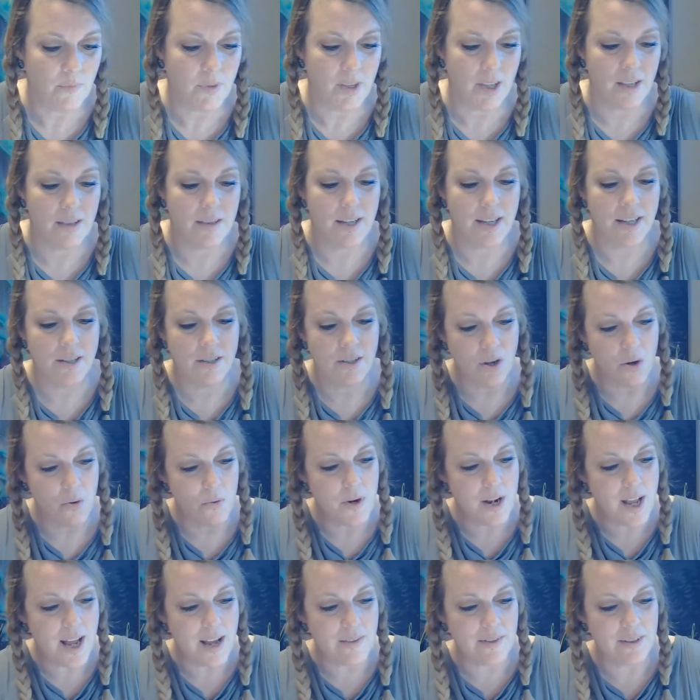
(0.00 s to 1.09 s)
They
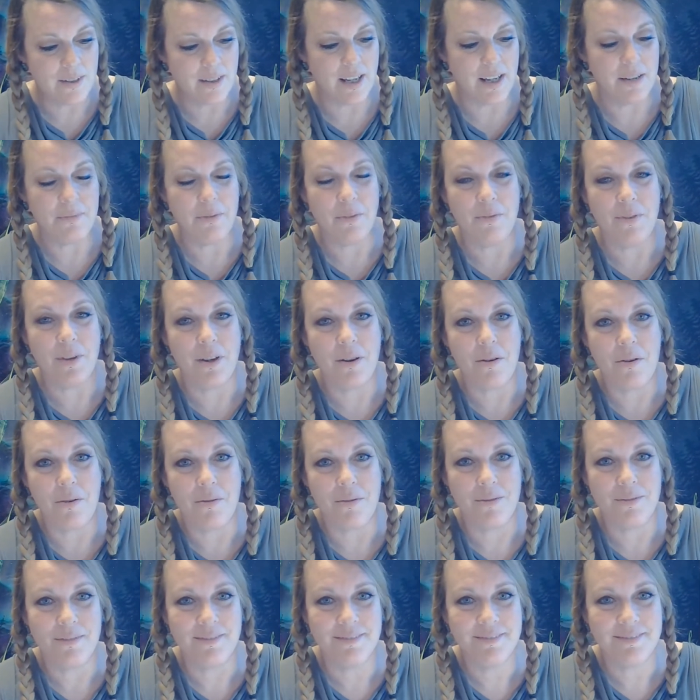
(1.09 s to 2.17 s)
don't have a life of their
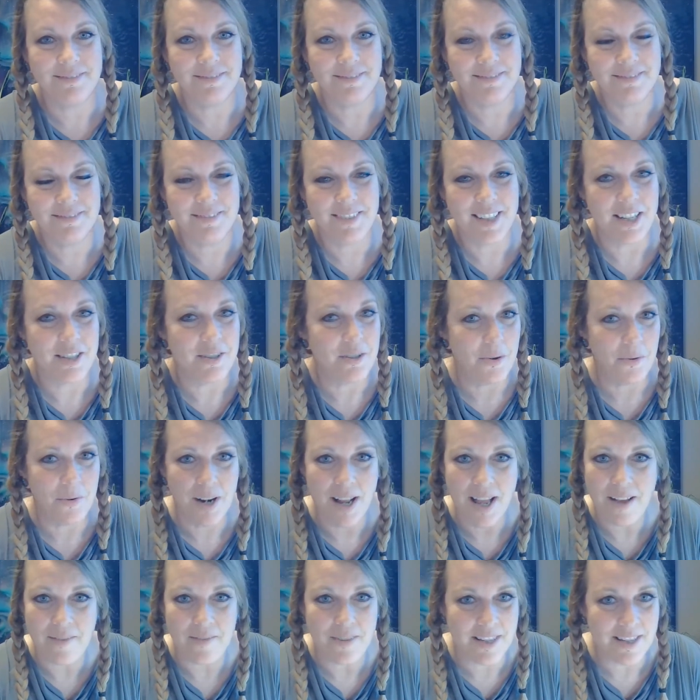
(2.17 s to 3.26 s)
own. They don't
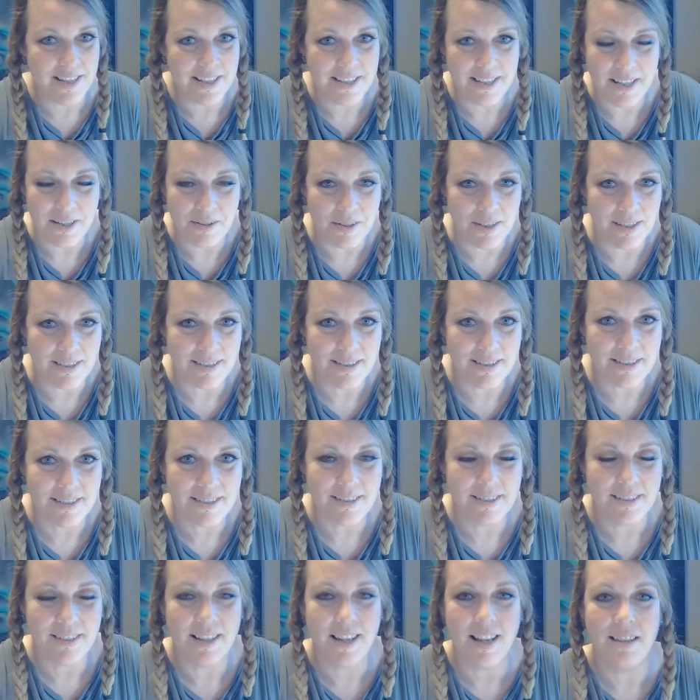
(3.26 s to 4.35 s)
have any secrets,
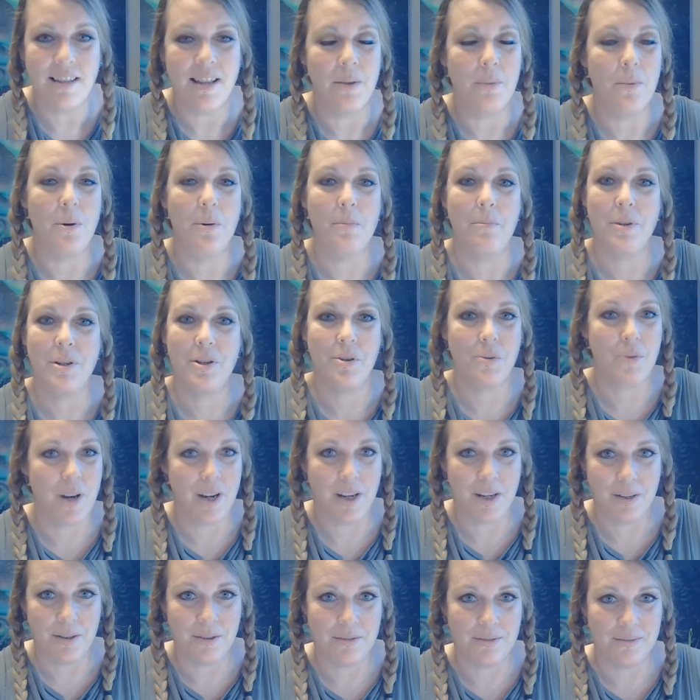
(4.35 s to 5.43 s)
and they won't
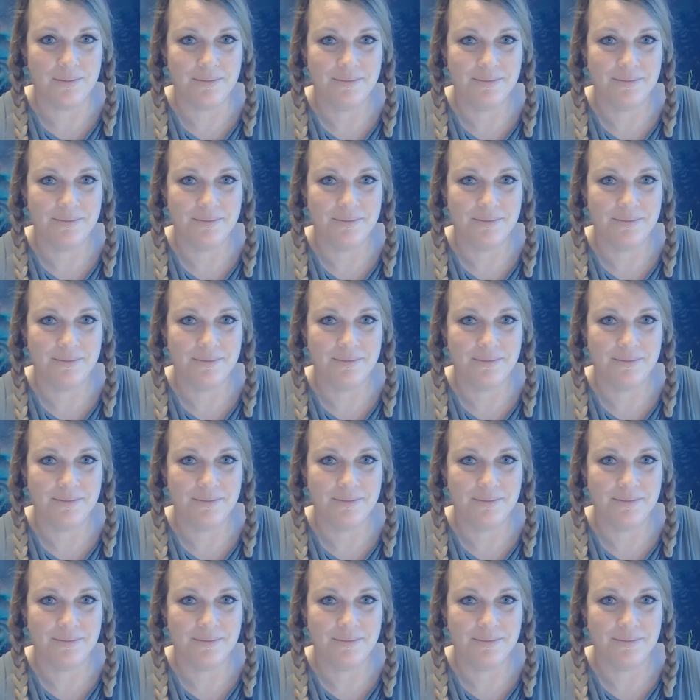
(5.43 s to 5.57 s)
betray you.